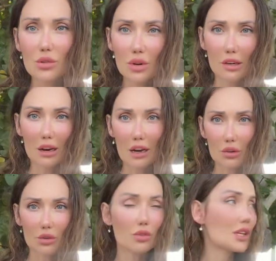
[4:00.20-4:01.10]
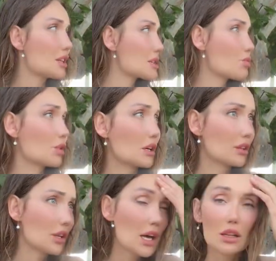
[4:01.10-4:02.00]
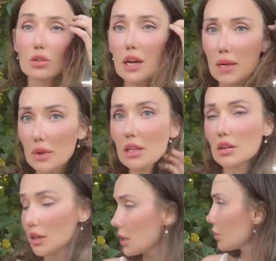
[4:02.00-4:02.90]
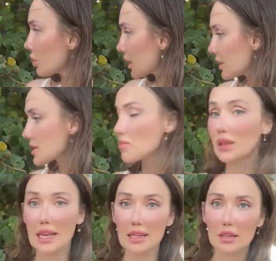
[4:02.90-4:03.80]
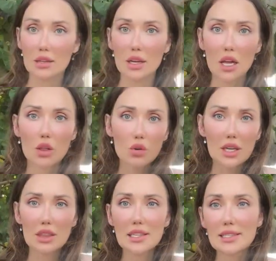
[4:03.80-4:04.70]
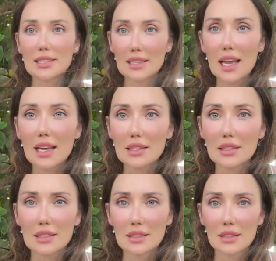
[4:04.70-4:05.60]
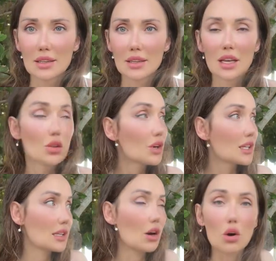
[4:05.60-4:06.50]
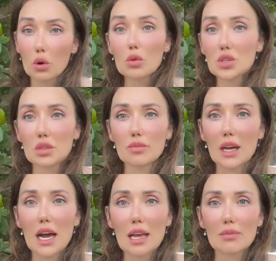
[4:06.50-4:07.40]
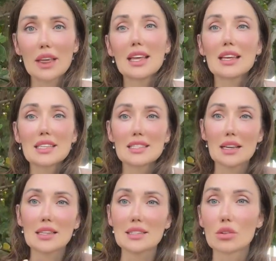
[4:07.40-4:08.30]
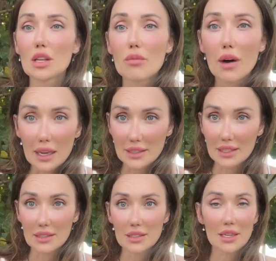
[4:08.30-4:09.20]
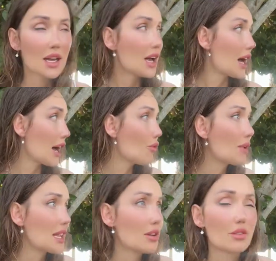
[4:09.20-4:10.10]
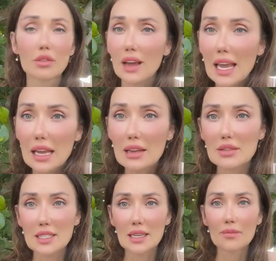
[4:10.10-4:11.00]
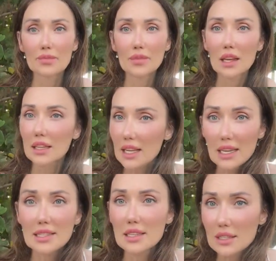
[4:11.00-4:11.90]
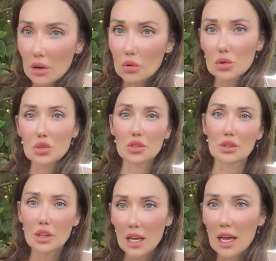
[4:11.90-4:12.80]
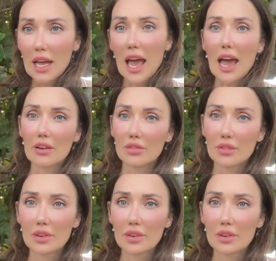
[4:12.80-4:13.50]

Look around, look at this world. Look, I mean, really, look at this planet, look at this sand. Look at the ocean behind me. It's, it's all abundant. How many waves does this ocean have?